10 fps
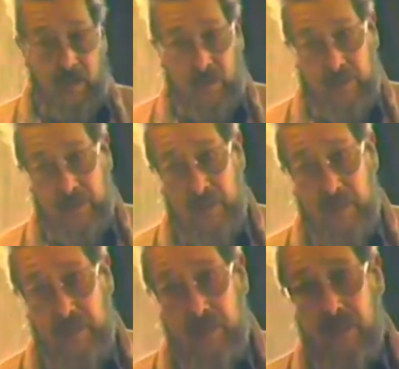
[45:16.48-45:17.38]

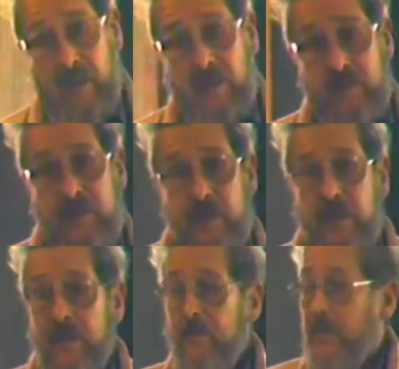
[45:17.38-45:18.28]
studies that I've
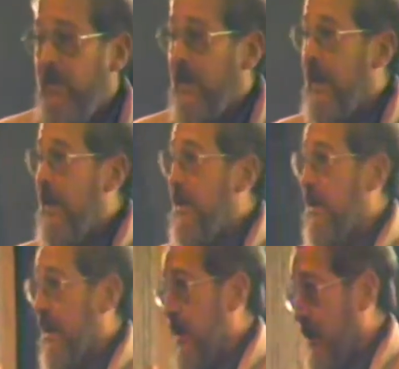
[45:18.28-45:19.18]
seen, between 80% and
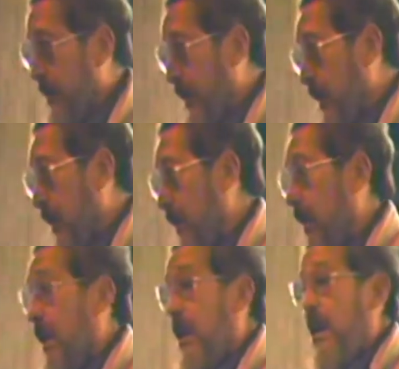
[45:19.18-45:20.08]
90%
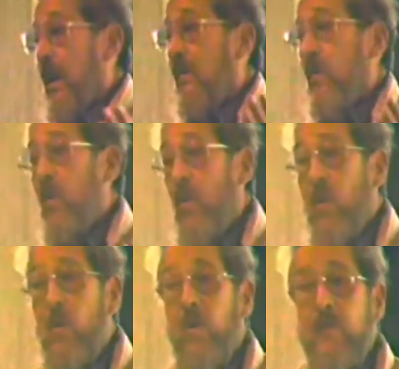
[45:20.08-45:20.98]
of
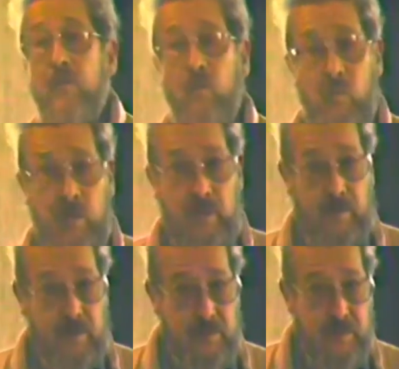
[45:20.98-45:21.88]
all of the work
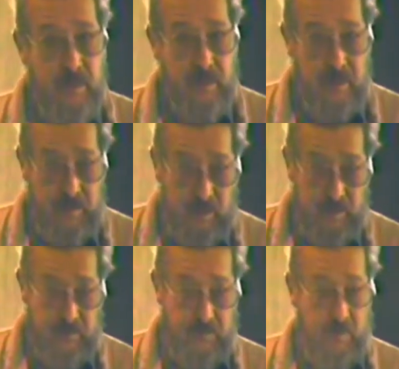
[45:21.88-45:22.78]
that is done in a
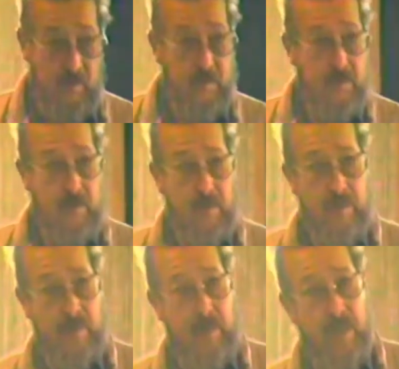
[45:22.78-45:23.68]
doctor's office during
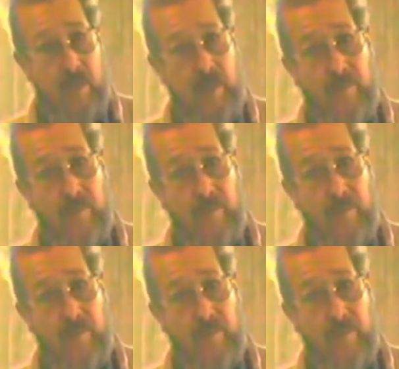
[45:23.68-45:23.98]
the day.